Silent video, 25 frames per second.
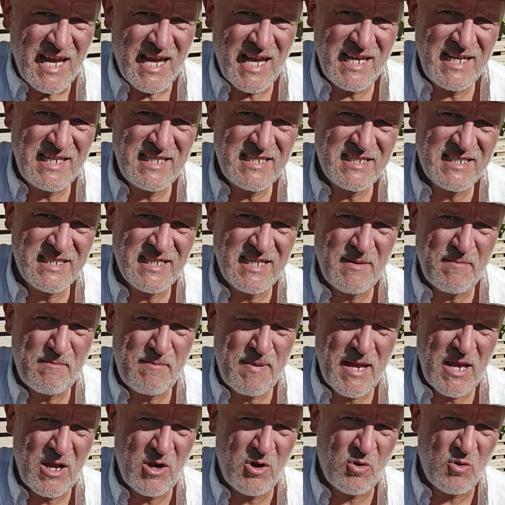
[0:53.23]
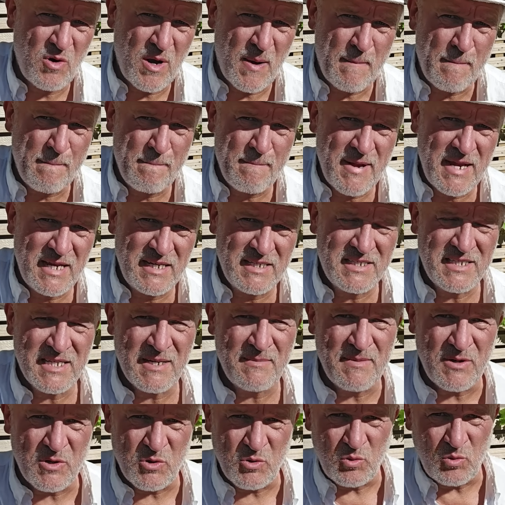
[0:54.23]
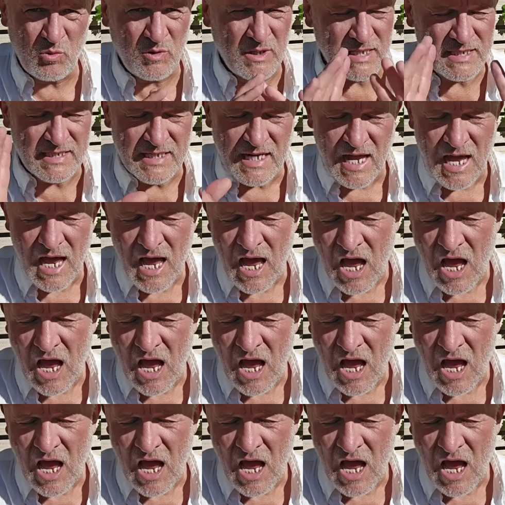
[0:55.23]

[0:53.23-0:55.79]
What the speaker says: Acer Palmatum and all its